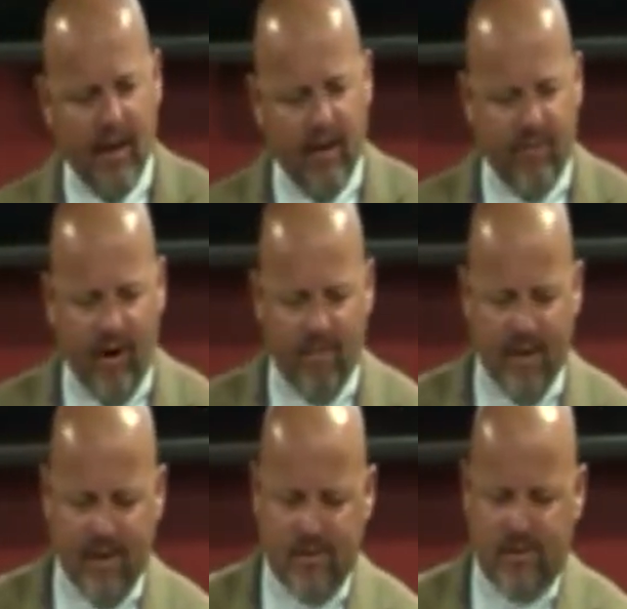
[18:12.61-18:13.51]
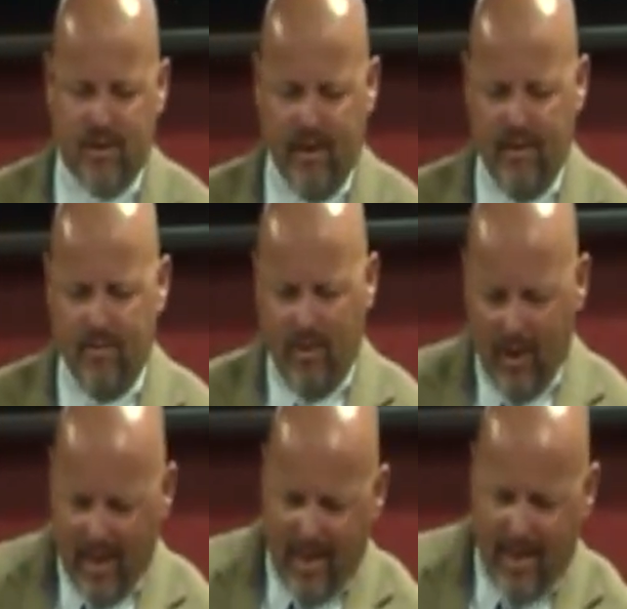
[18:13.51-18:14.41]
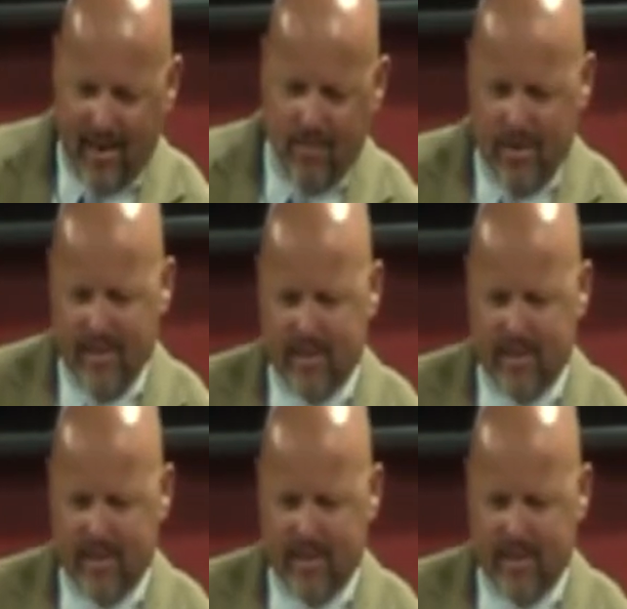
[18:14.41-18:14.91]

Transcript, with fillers: if our ministry will line up in